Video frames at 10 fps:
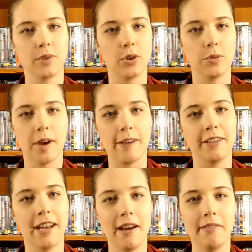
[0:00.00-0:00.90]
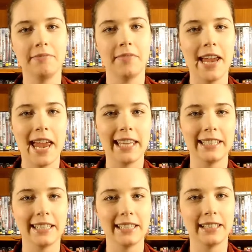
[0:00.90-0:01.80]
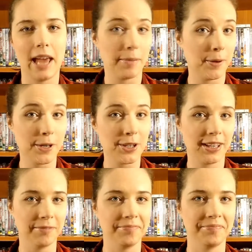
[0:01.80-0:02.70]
goodbye for now and happy watching.